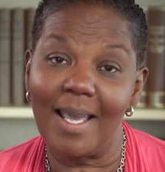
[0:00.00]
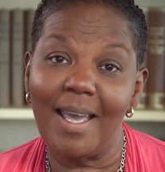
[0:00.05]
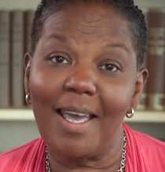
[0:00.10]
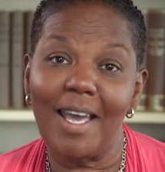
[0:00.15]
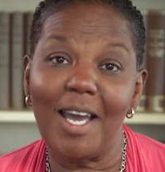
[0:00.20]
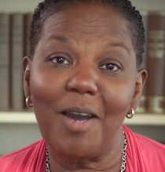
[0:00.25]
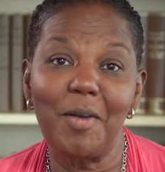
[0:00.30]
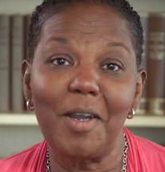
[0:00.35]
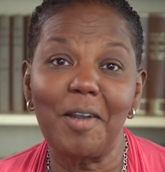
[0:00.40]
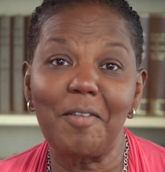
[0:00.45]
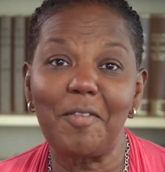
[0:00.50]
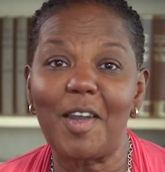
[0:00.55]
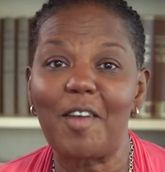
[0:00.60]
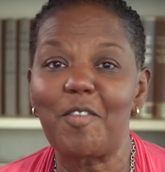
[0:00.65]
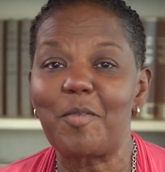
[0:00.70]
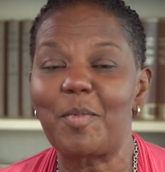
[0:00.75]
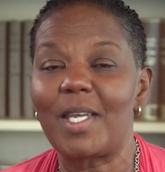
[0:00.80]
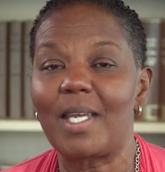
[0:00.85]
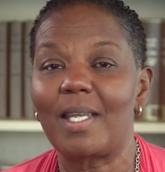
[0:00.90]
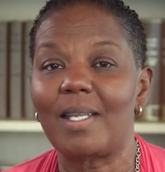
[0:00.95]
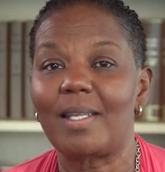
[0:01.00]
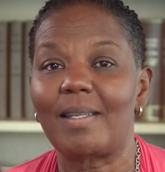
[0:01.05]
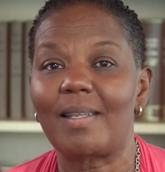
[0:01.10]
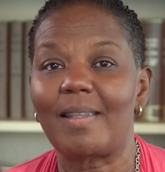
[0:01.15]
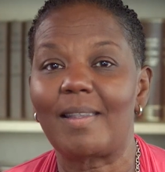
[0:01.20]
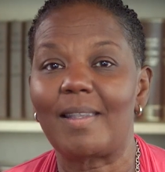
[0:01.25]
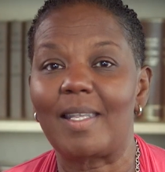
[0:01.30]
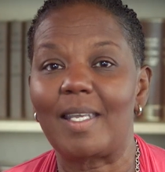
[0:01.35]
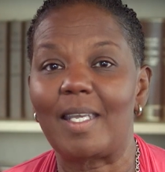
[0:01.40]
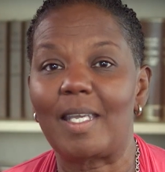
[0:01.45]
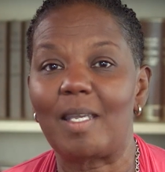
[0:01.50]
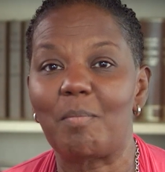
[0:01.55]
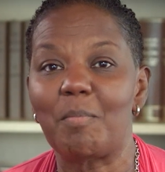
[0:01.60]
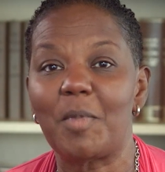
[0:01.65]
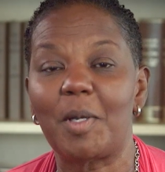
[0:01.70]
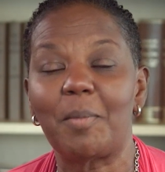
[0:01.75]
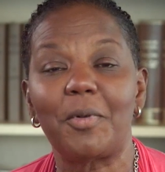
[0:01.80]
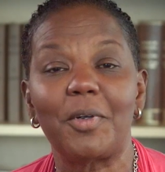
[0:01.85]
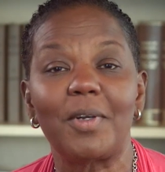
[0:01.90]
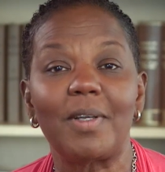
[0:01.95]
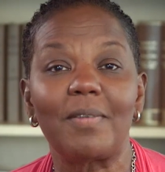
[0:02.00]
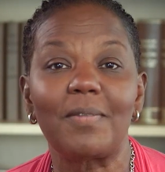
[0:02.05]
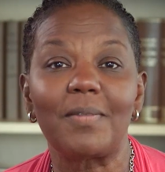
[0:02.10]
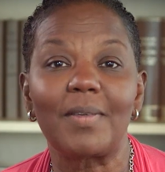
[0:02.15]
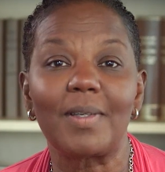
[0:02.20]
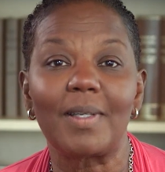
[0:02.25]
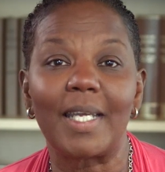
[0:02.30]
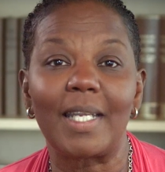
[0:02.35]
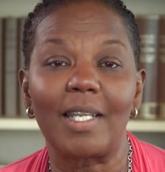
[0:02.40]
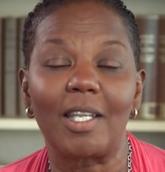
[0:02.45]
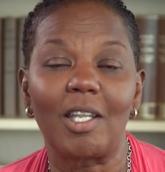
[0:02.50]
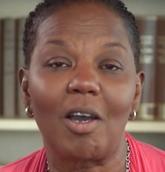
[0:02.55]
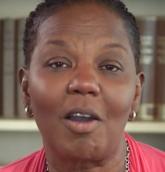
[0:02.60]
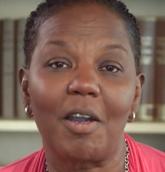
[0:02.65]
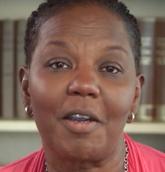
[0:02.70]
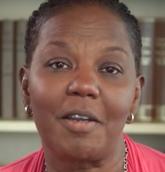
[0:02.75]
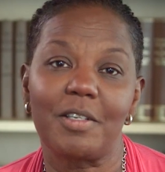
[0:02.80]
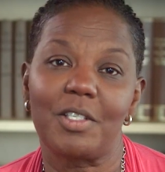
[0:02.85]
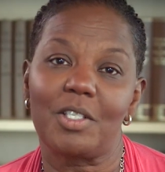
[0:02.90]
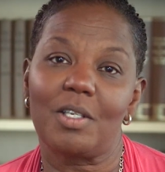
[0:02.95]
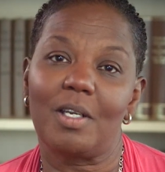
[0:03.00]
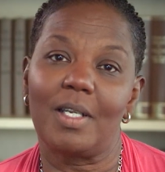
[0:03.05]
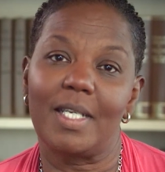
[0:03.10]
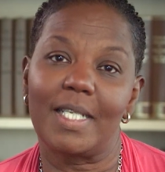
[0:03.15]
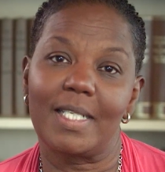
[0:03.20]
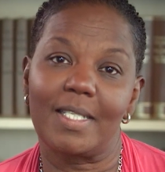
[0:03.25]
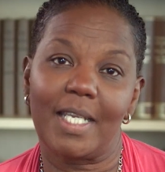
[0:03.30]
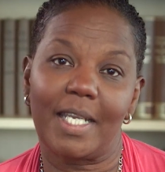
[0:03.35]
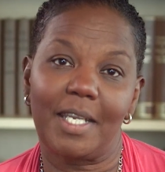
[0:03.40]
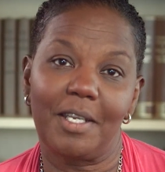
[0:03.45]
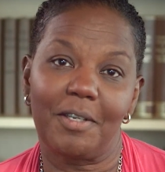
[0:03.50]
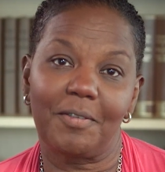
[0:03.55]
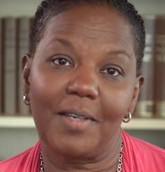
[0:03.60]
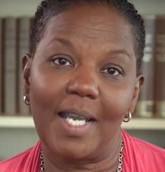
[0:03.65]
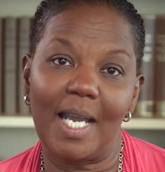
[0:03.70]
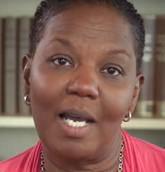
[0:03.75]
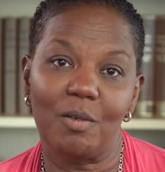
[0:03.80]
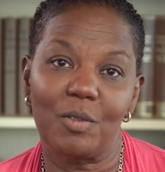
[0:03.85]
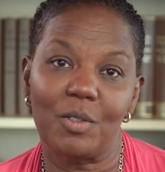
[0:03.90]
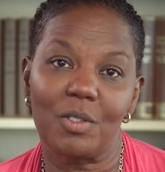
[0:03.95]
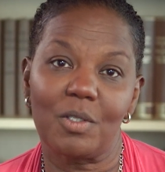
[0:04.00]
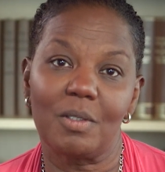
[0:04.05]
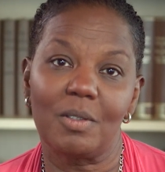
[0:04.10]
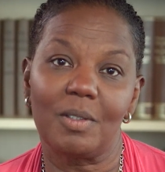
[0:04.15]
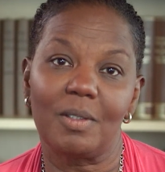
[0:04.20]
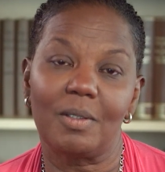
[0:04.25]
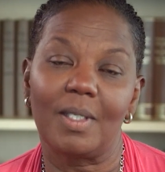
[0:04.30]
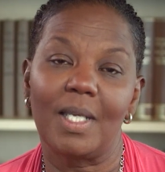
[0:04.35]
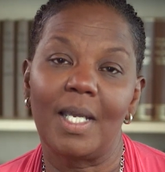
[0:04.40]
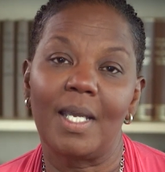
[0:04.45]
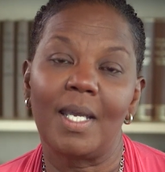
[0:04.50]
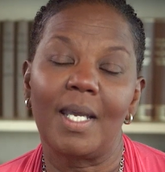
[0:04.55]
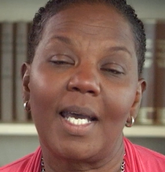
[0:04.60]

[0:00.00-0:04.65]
However, I've been the member at large on Executive Council.